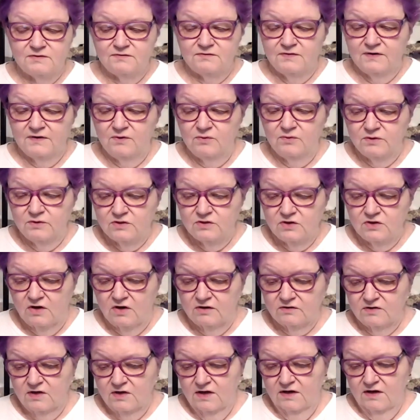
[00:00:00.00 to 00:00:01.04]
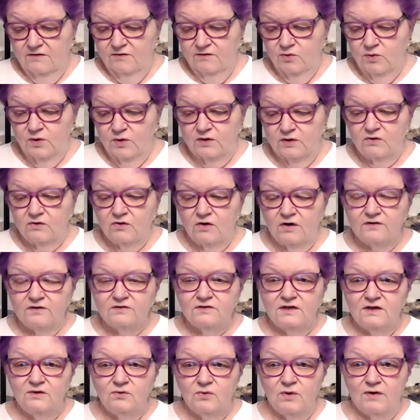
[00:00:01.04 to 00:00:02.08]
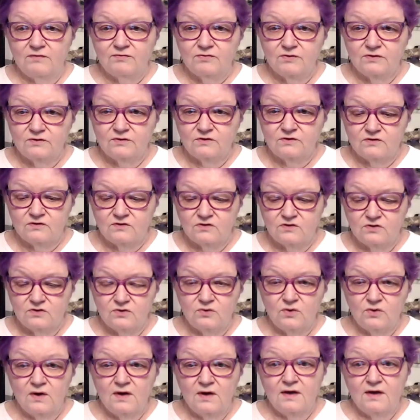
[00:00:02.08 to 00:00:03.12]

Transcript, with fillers: If anyone talks, you run across any reference to